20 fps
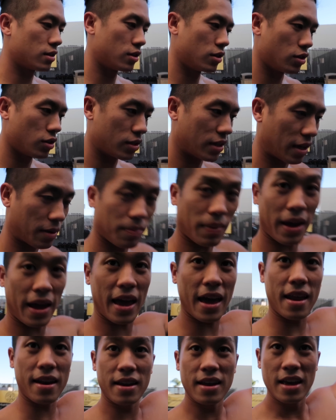Like my
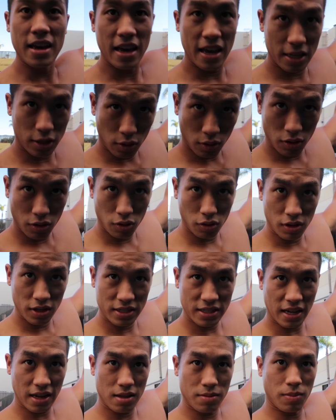head is going through
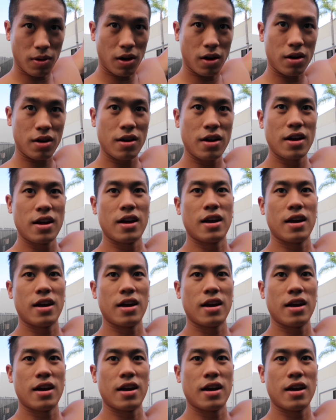this side of the bar,